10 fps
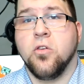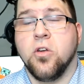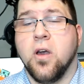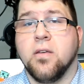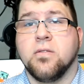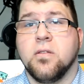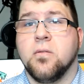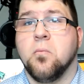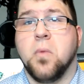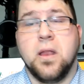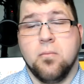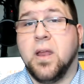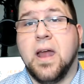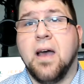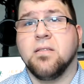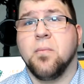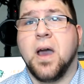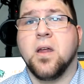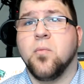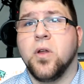Just be nice
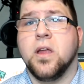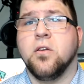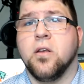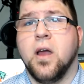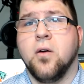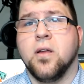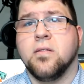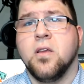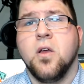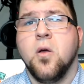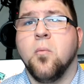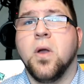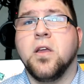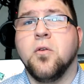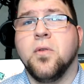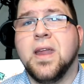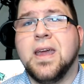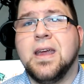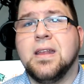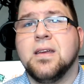about it, put in your notice, but you
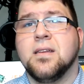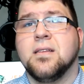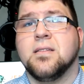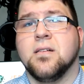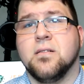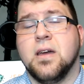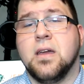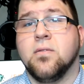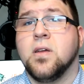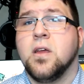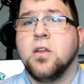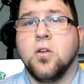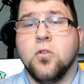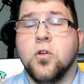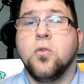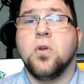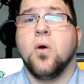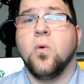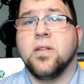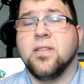need to leave. You do
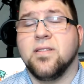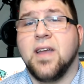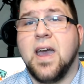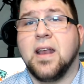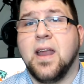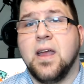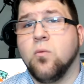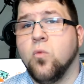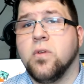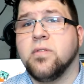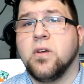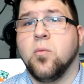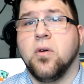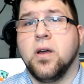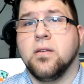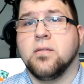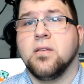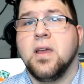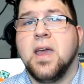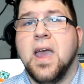not want to stagnate in one single place.
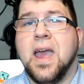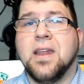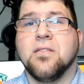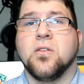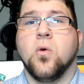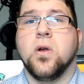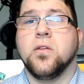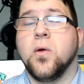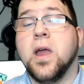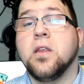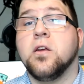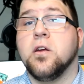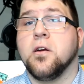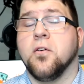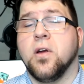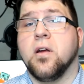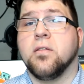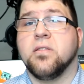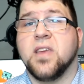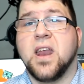It is going to hinder your career
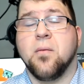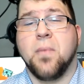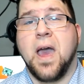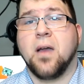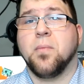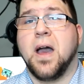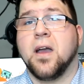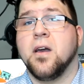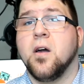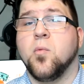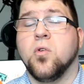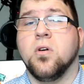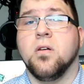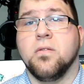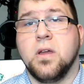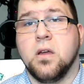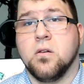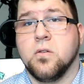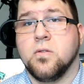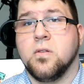and set it back by a couple of
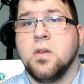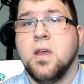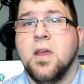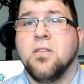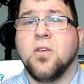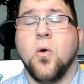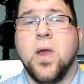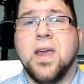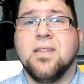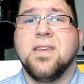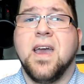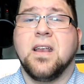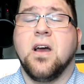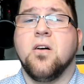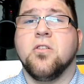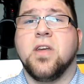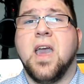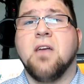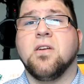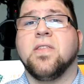years. So in technology,
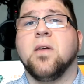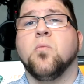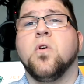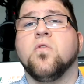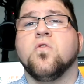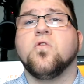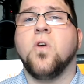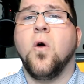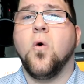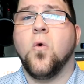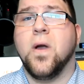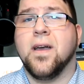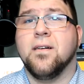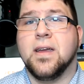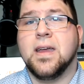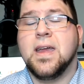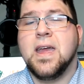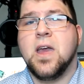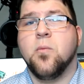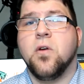everything moves so quickly.
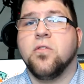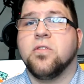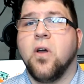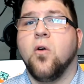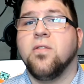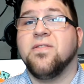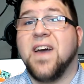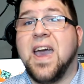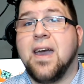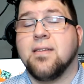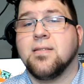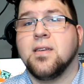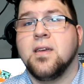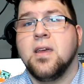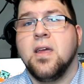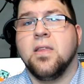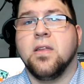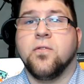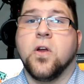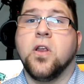It moves so fast that
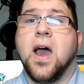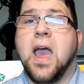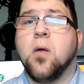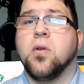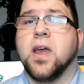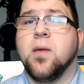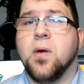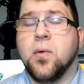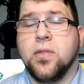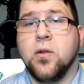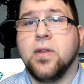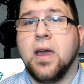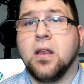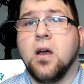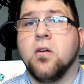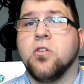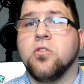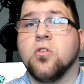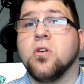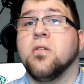if you're not able to keep up with new
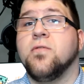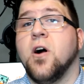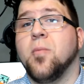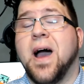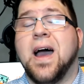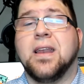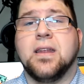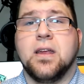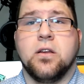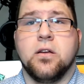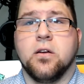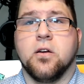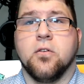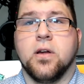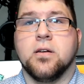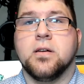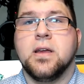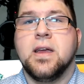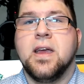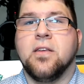technologies, you're going to fall behind and hinder your career.
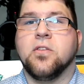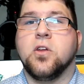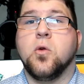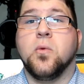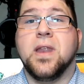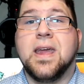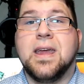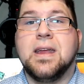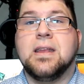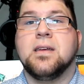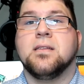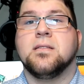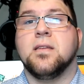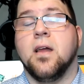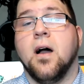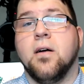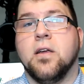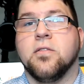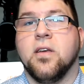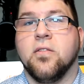And so you need to not let
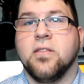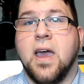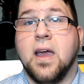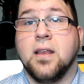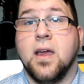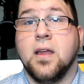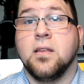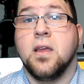yourself stagnate.